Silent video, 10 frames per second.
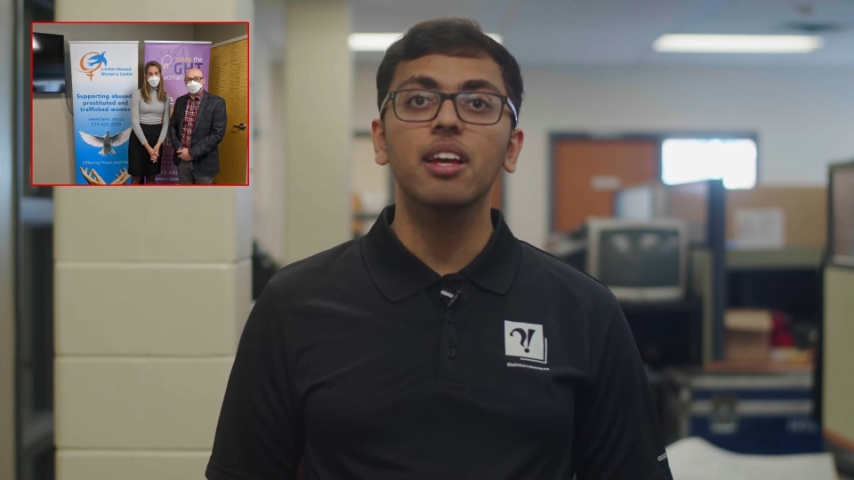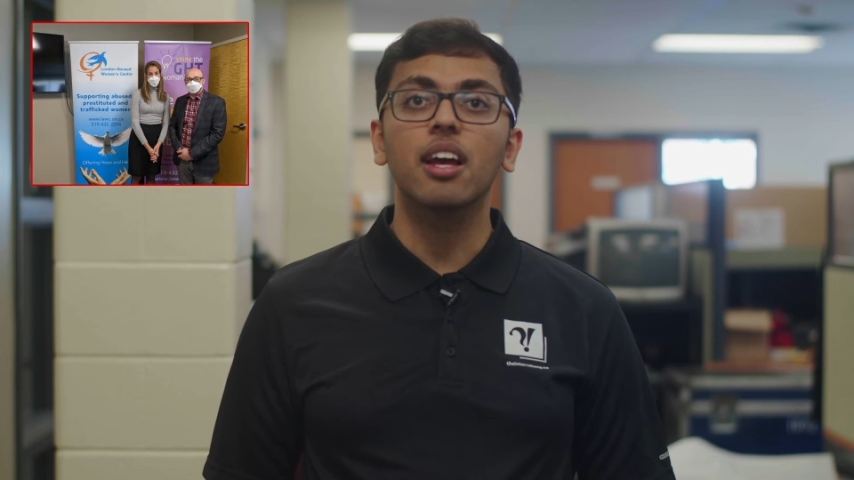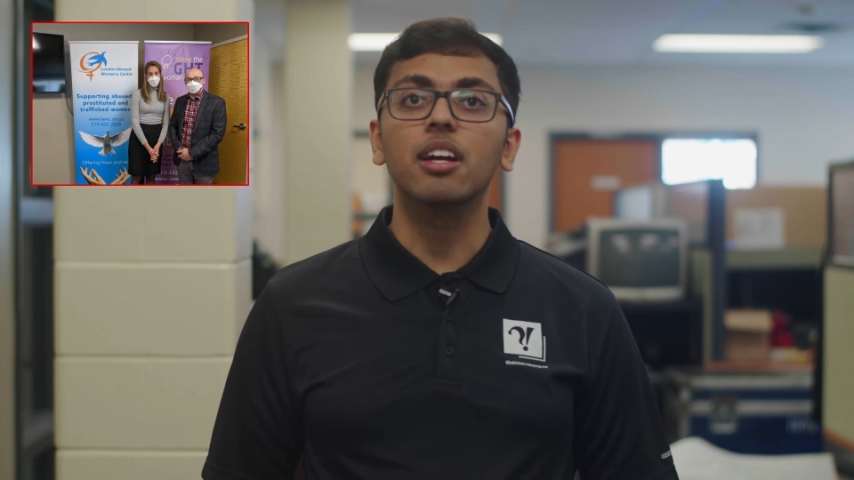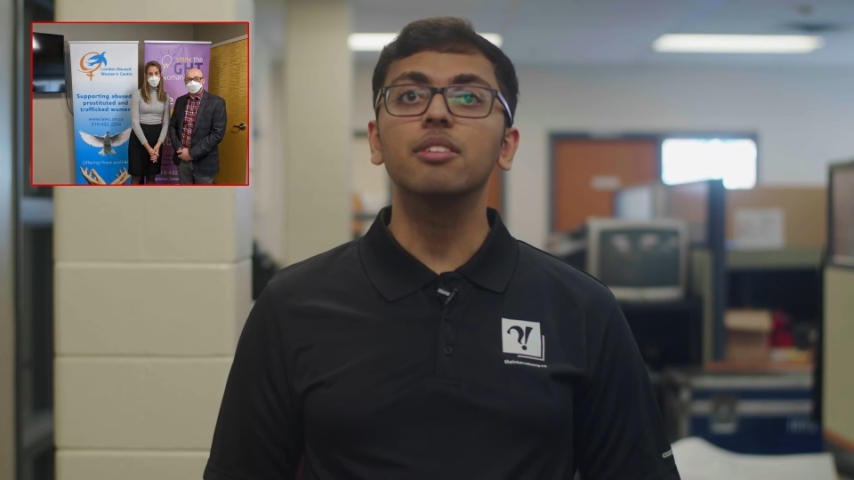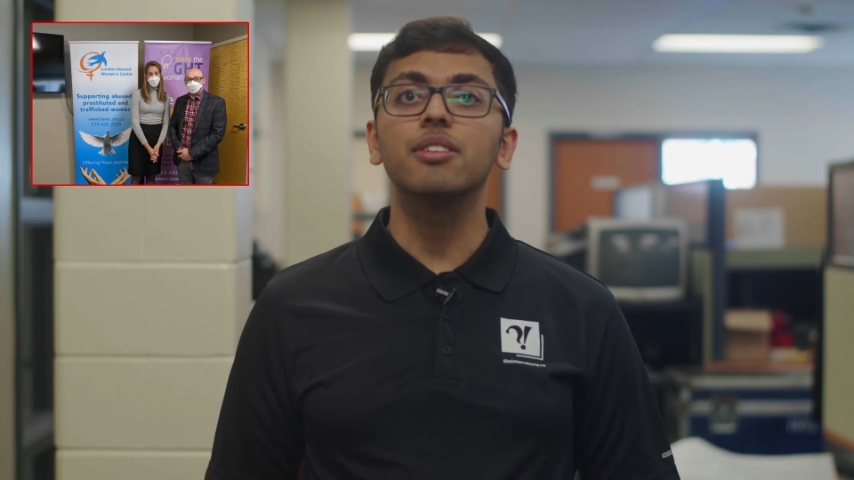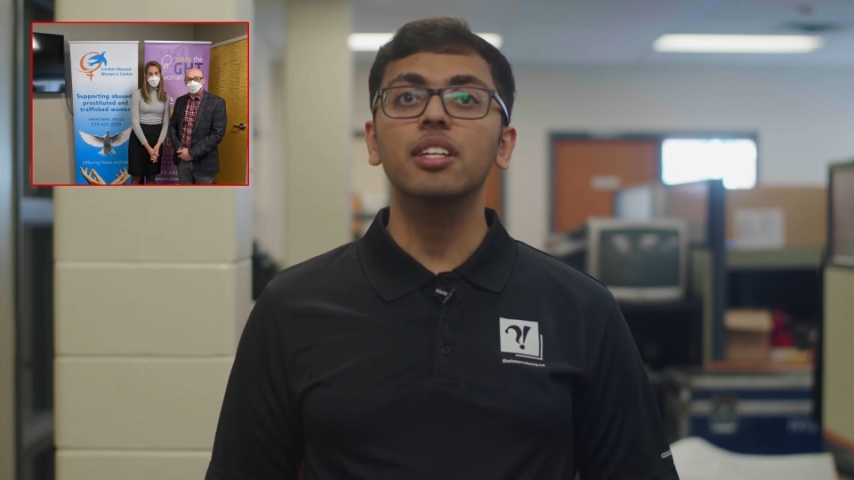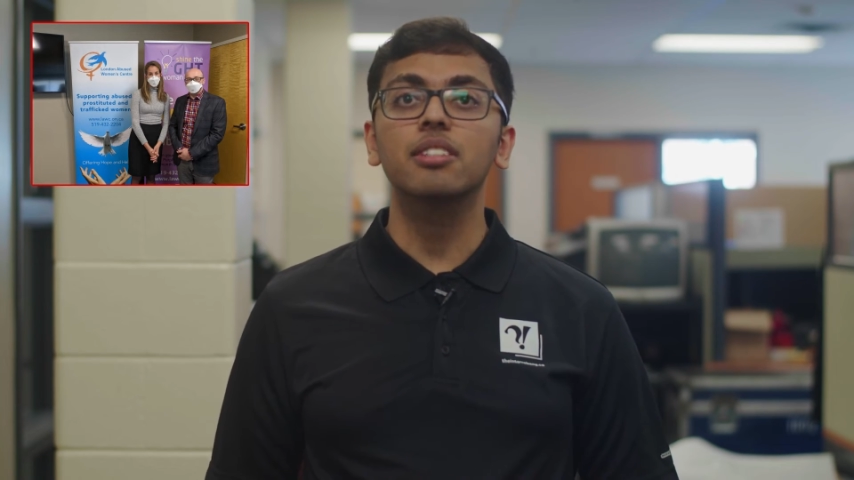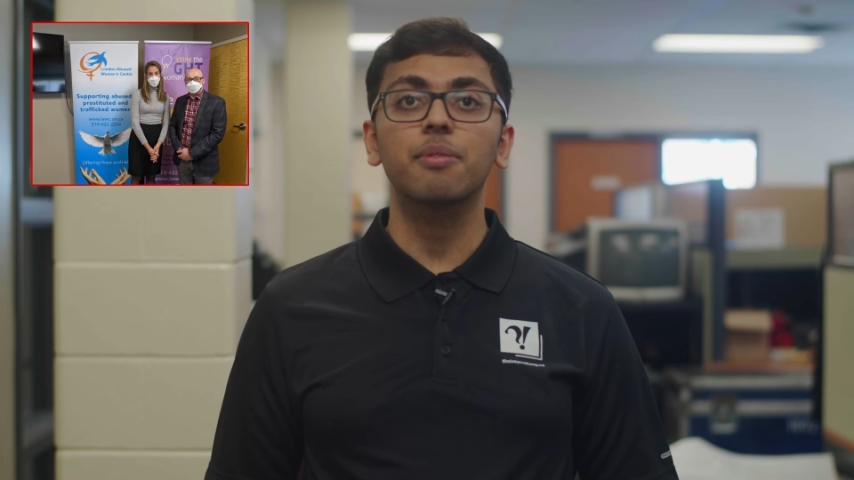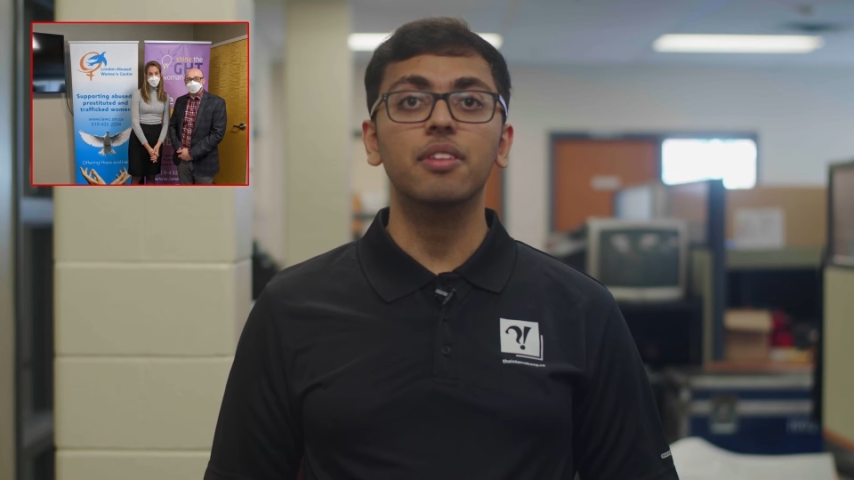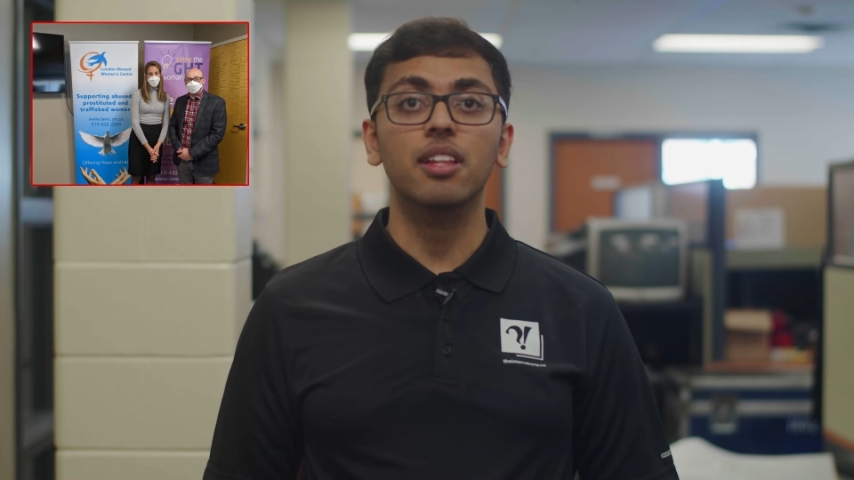including
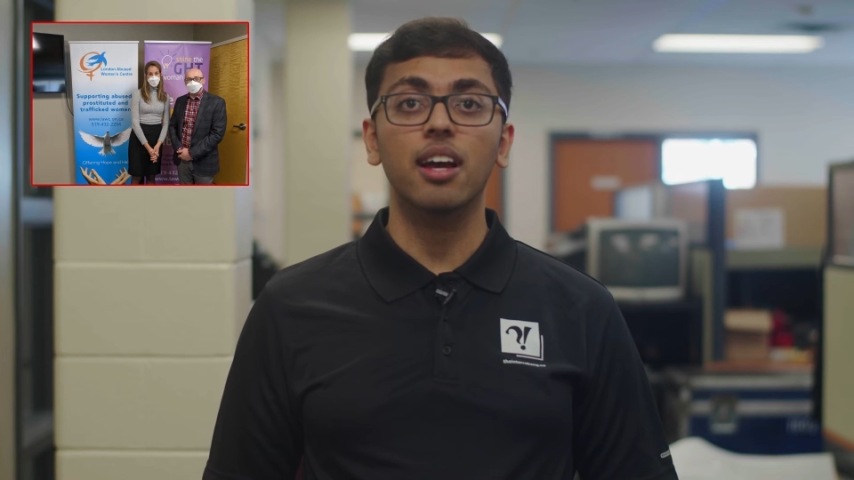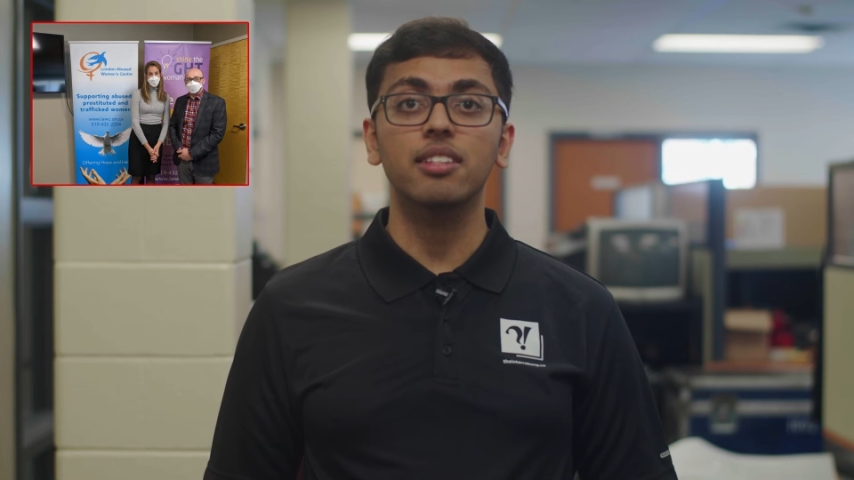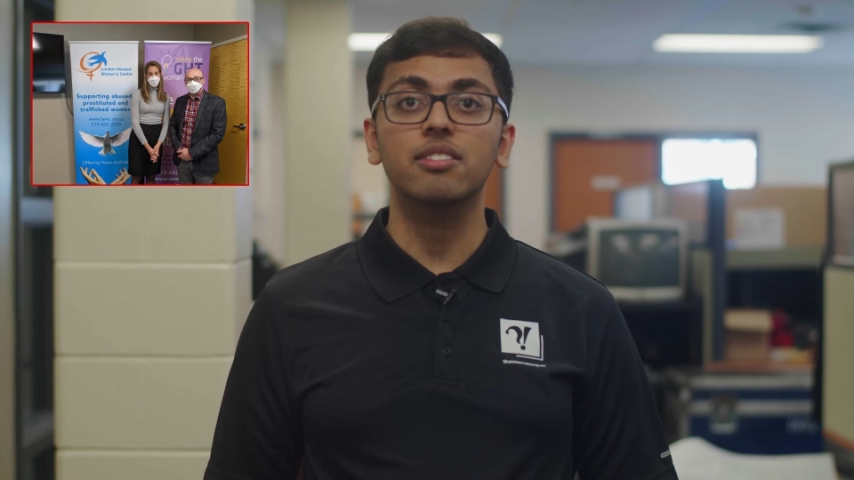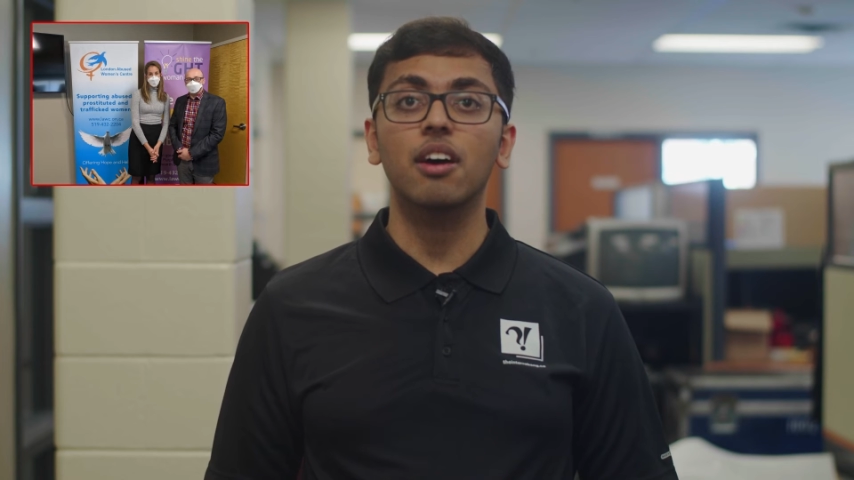some of the lights